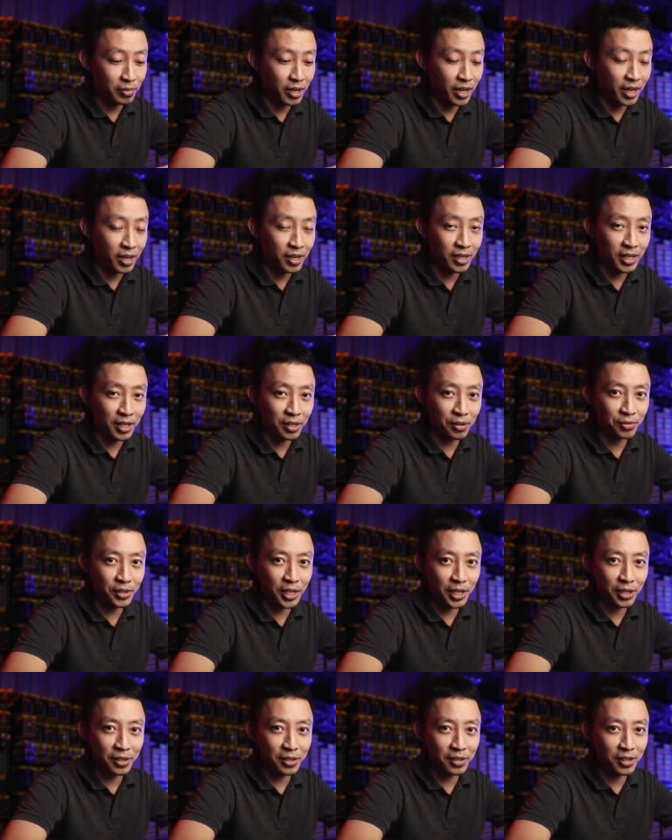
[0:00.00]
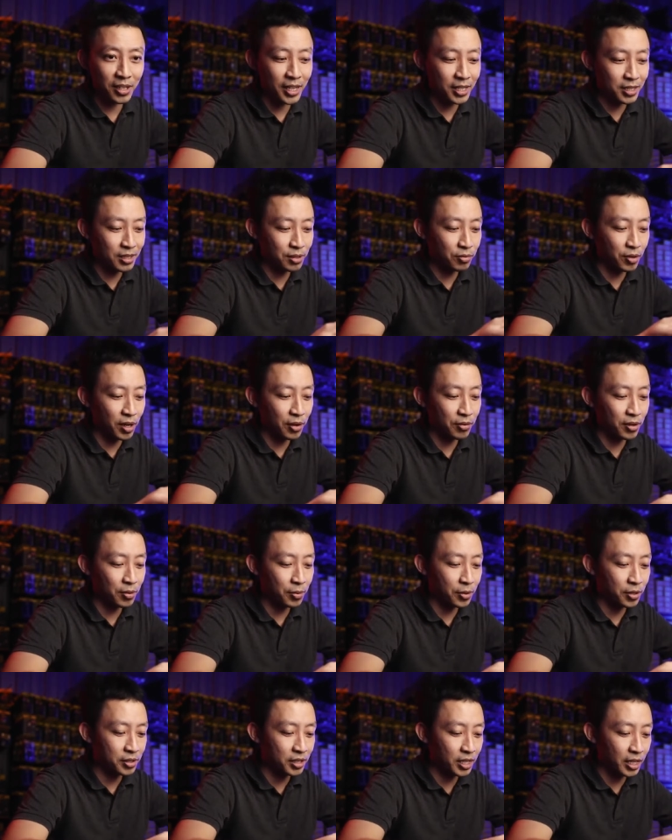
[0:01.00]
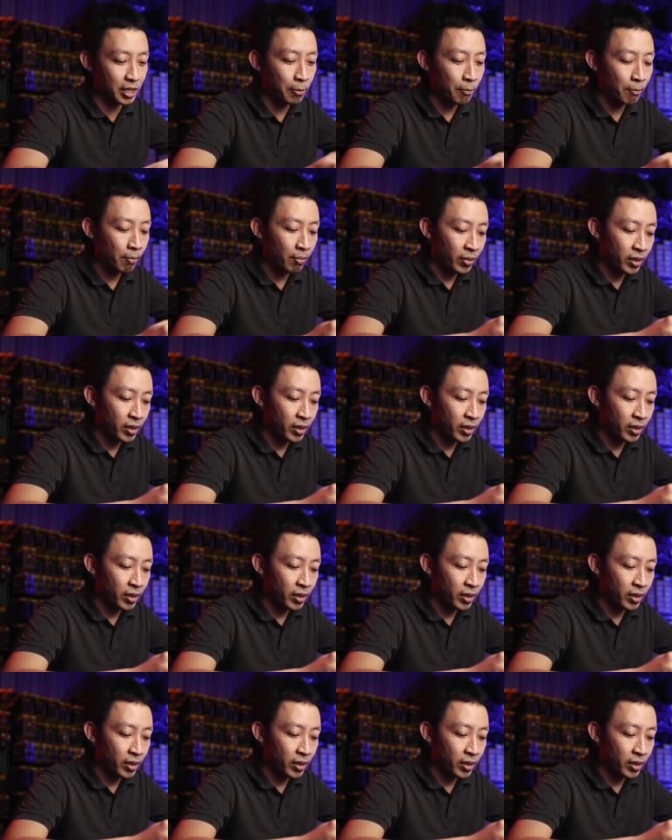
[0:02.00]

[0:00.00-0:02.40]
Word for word: any kind of Nitecore lights. 5-year warranty.